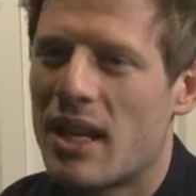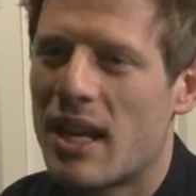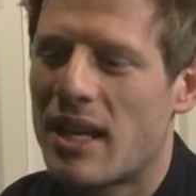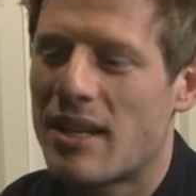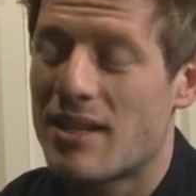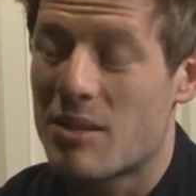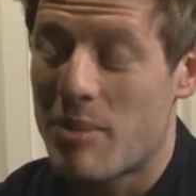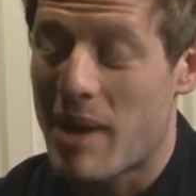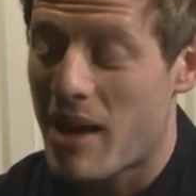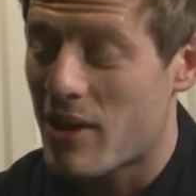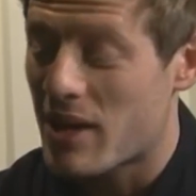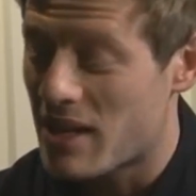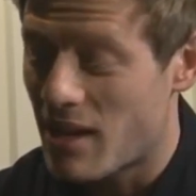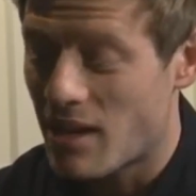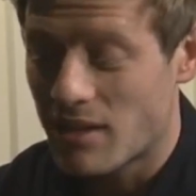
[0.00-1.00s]
And it's about
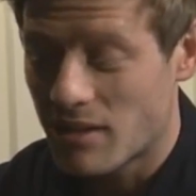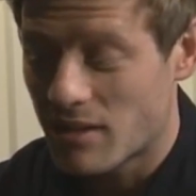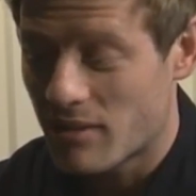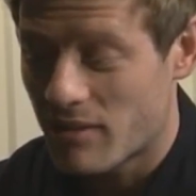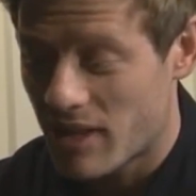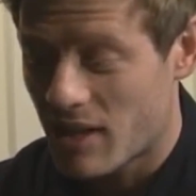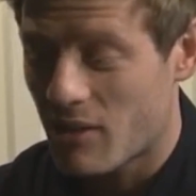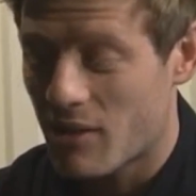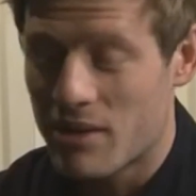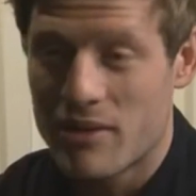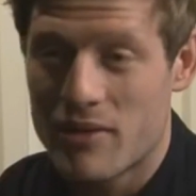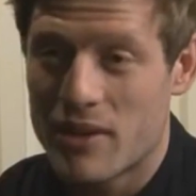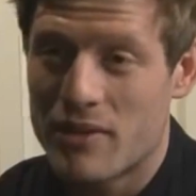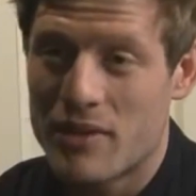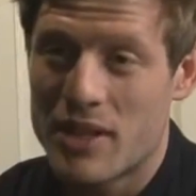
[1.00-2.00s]
a young vicar in the
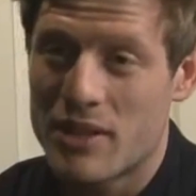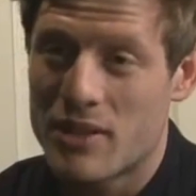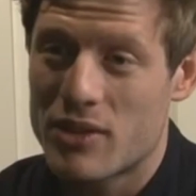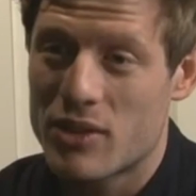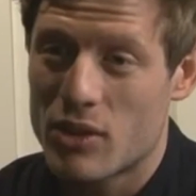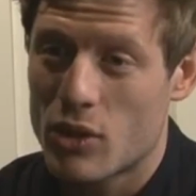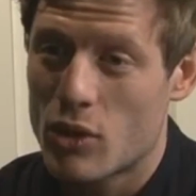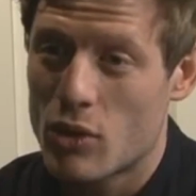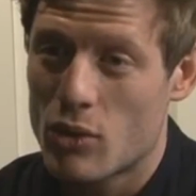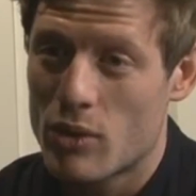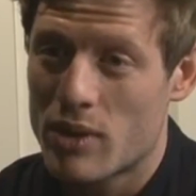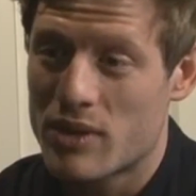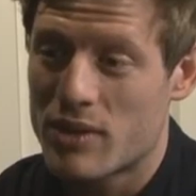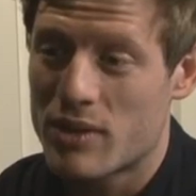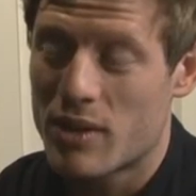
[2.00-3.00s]
50s who
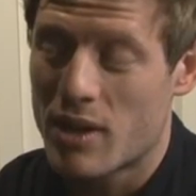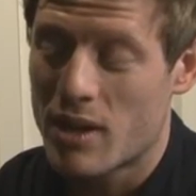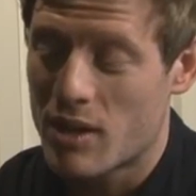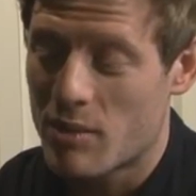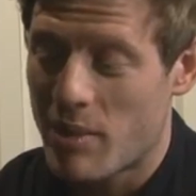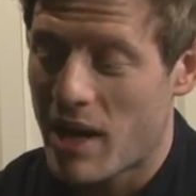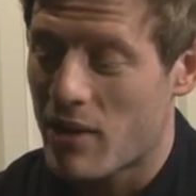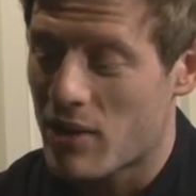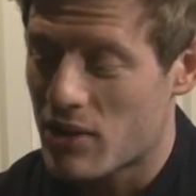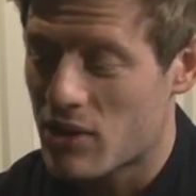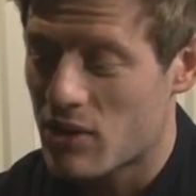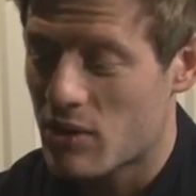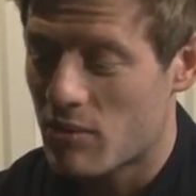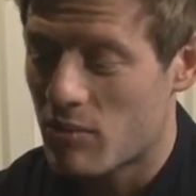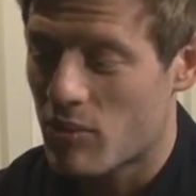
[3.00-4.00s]
is the
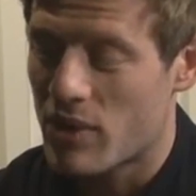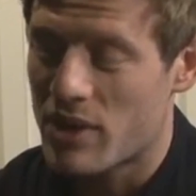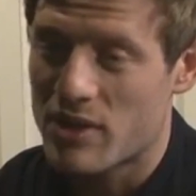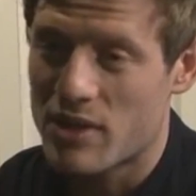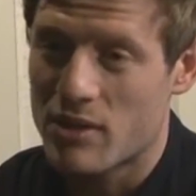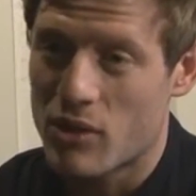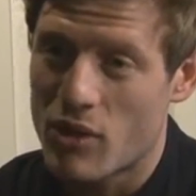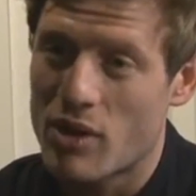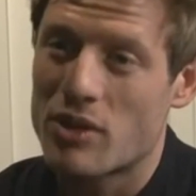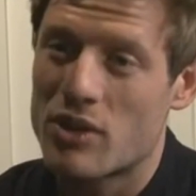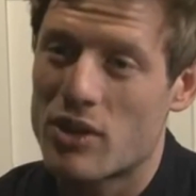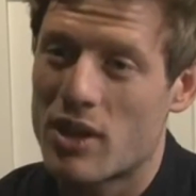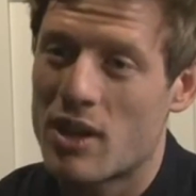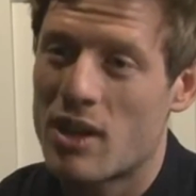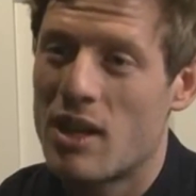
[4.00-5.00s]
parish priest in
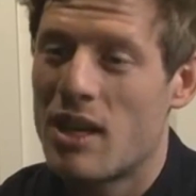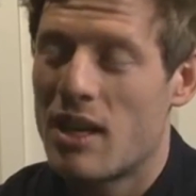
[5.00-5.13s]
Grantchester.